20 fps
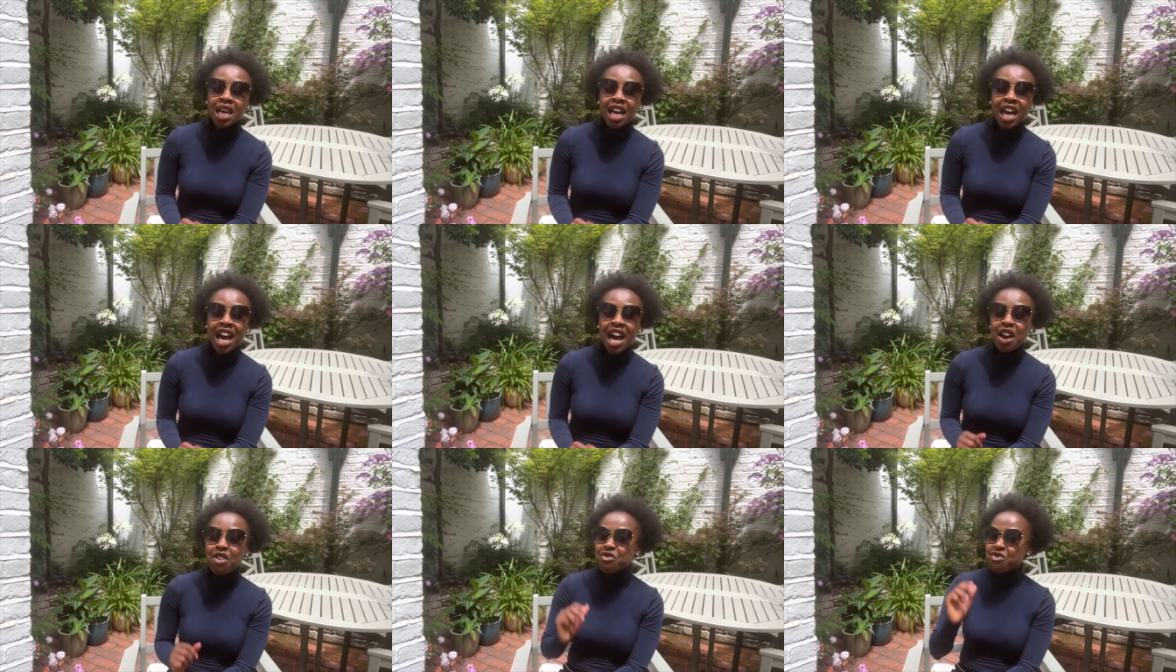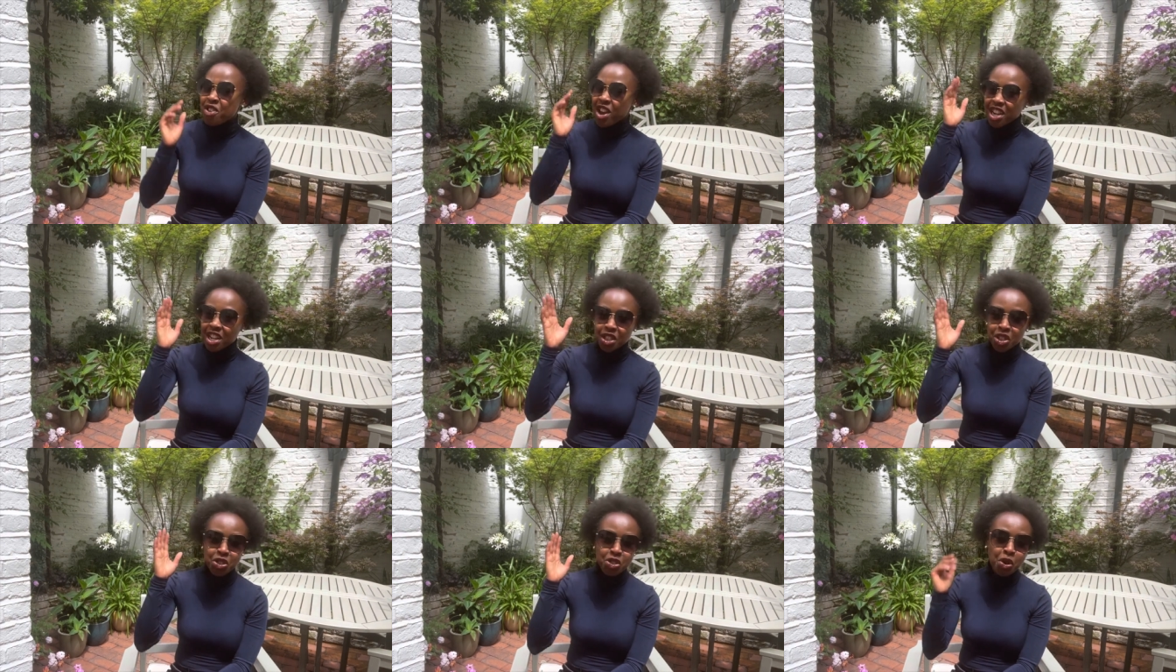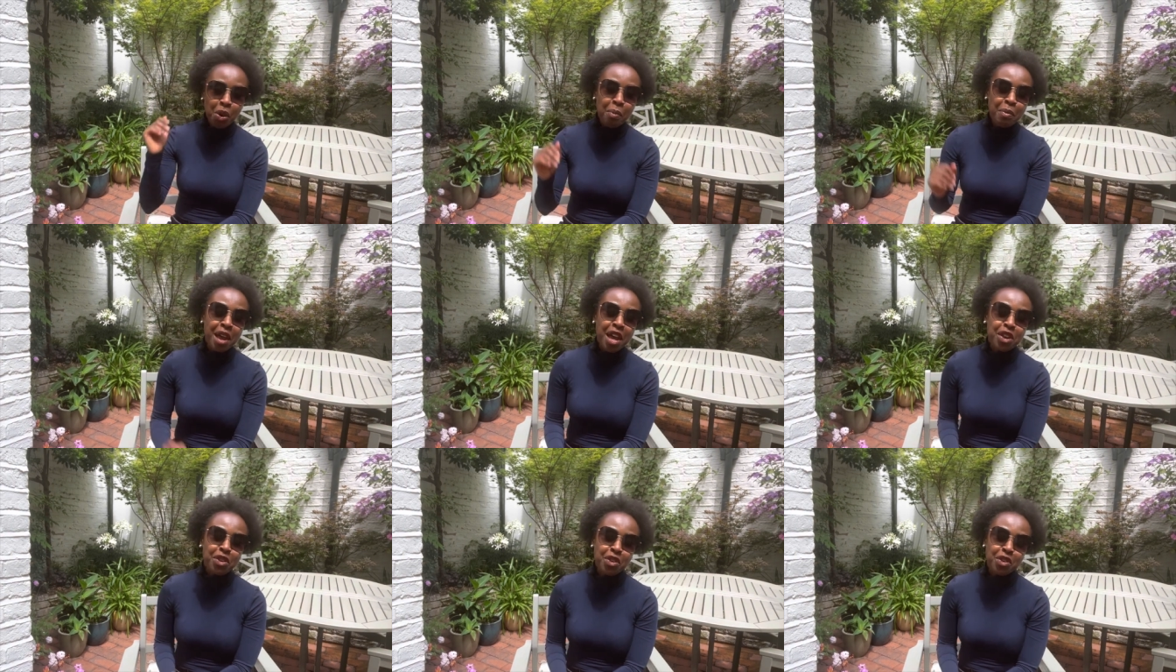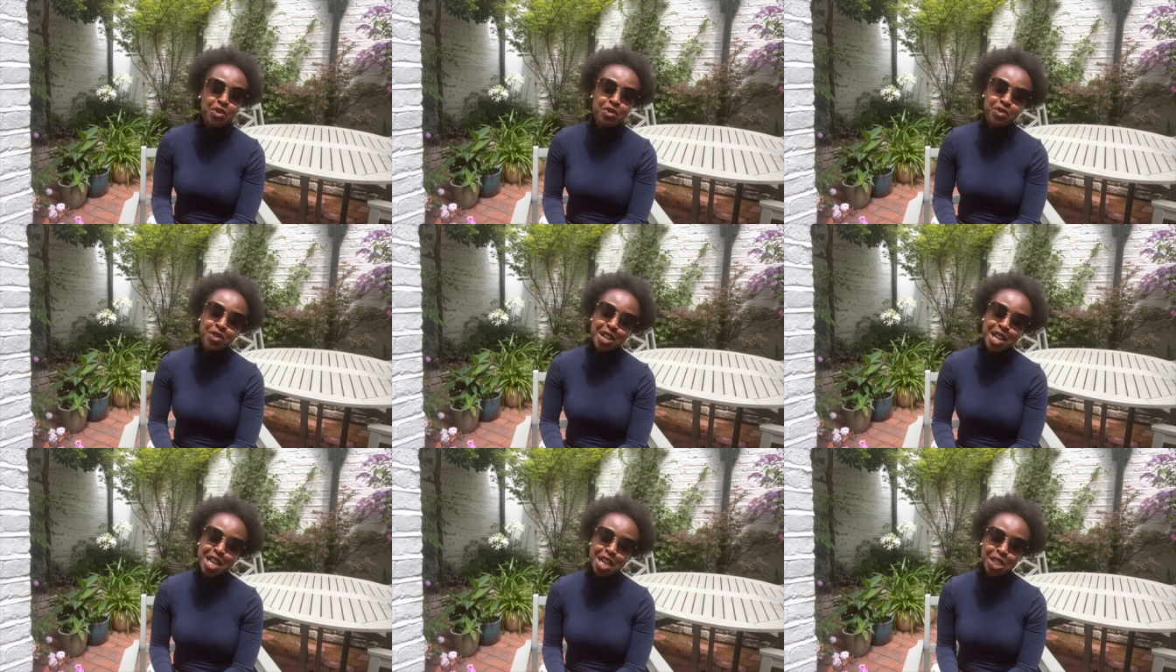uh, right at the top end of
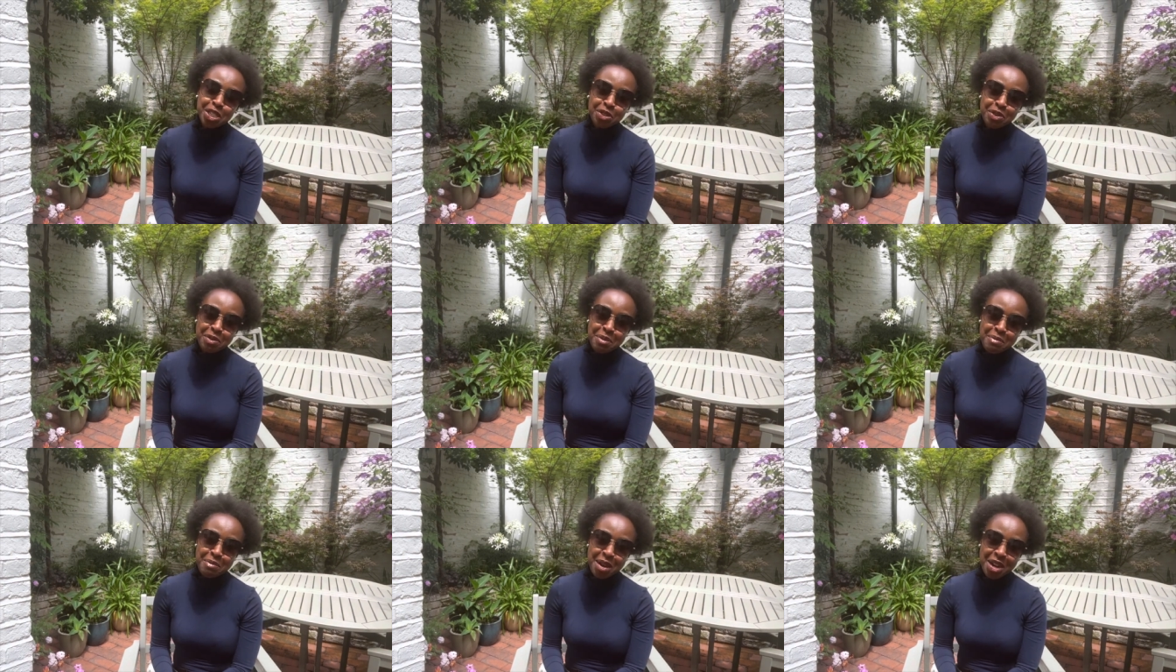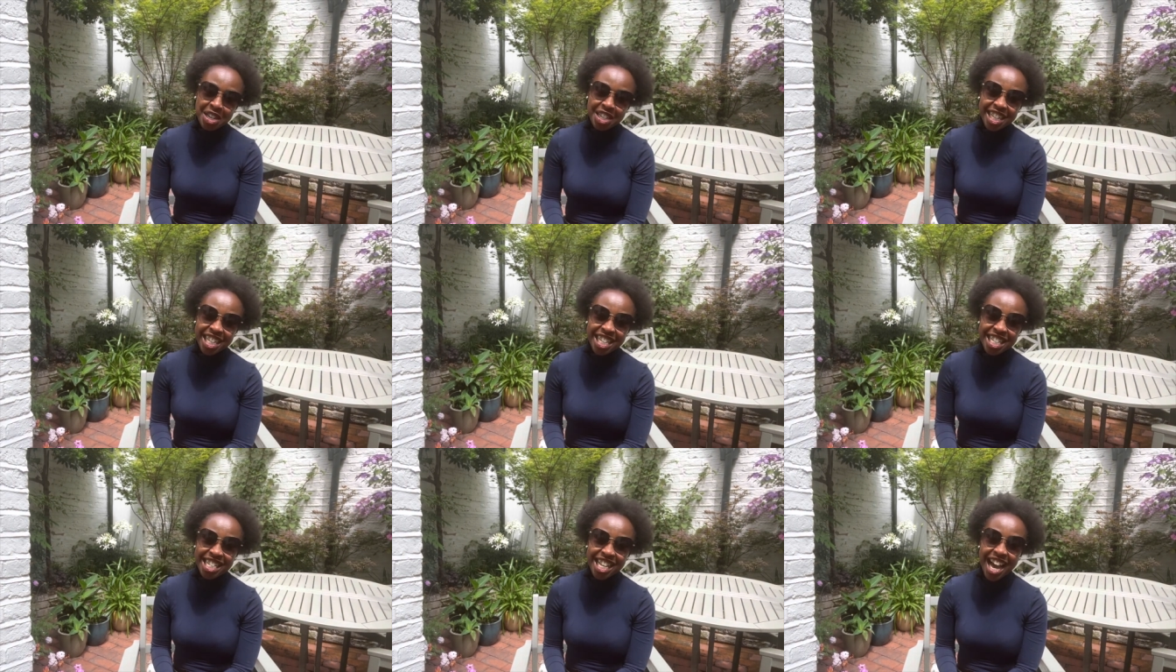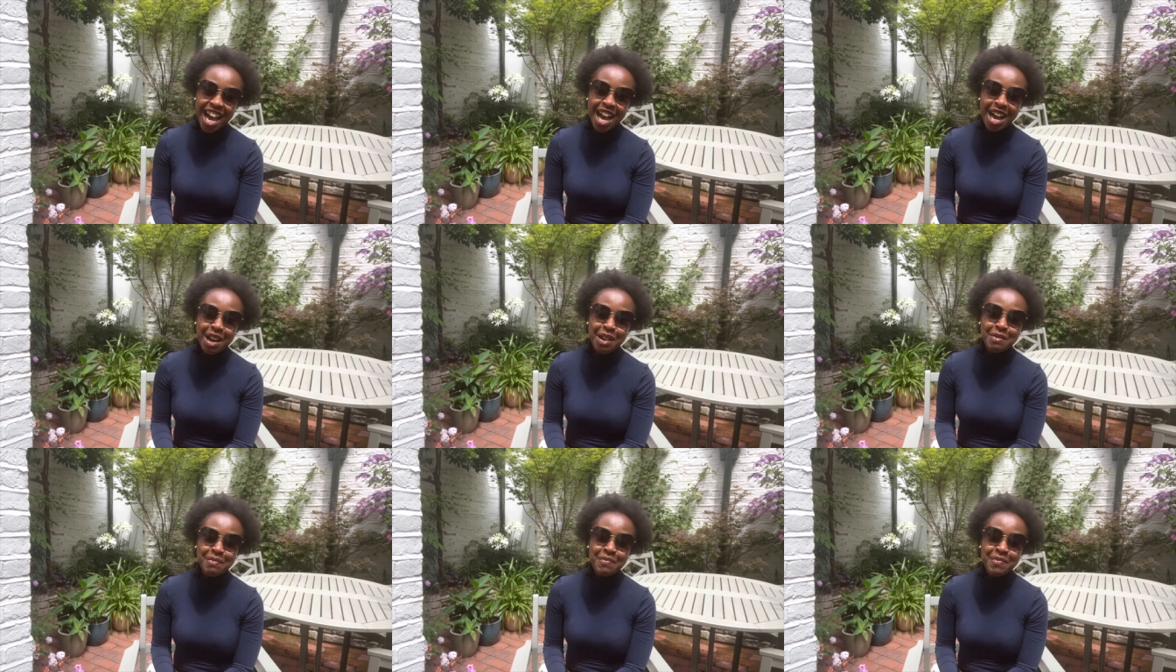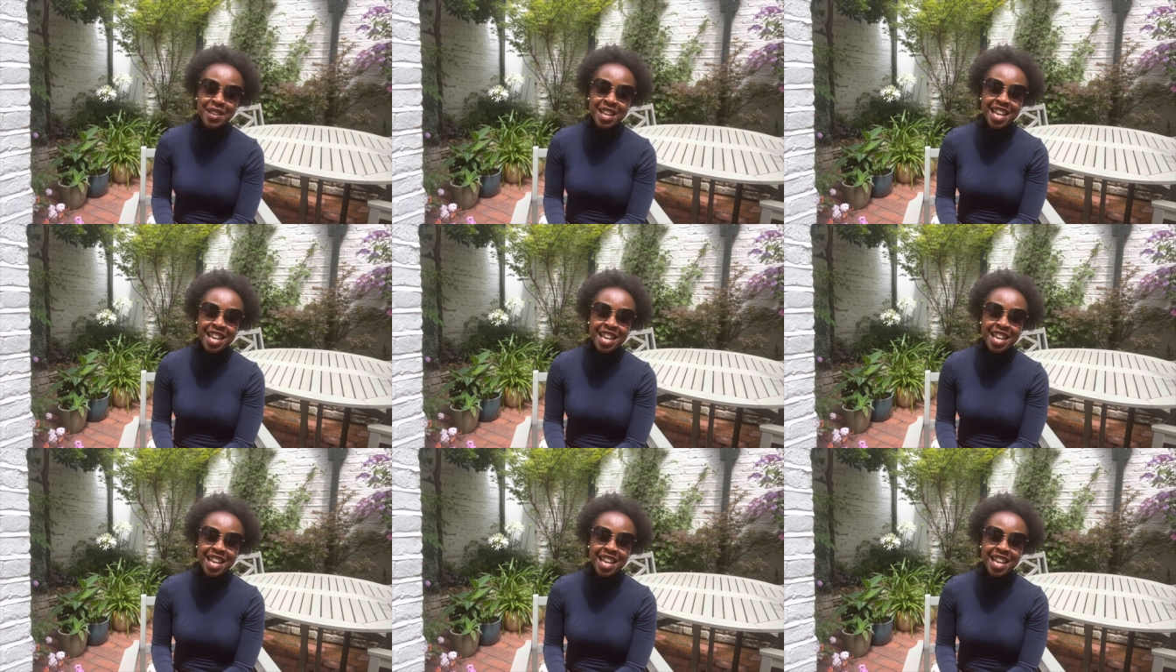the luxury market um,